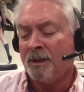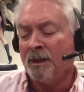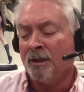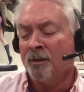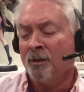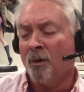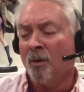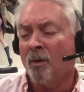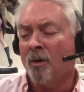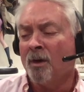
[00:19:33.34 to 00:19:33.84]
The
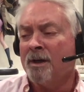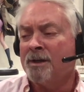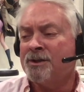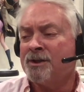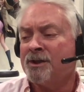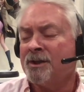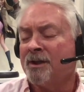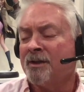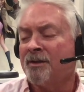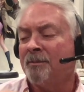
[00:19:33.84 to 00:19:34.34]

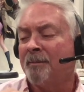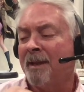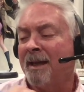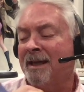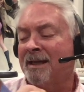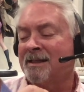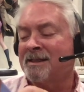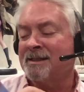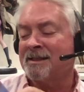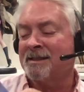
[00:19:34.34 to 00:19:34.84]
origin of the
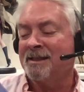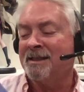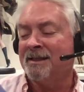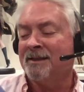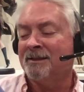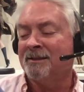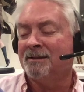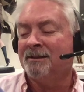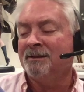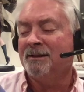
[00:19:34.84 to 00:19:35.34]
Man of
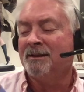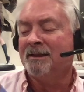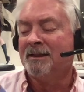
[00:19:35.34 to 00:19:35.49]
Steel.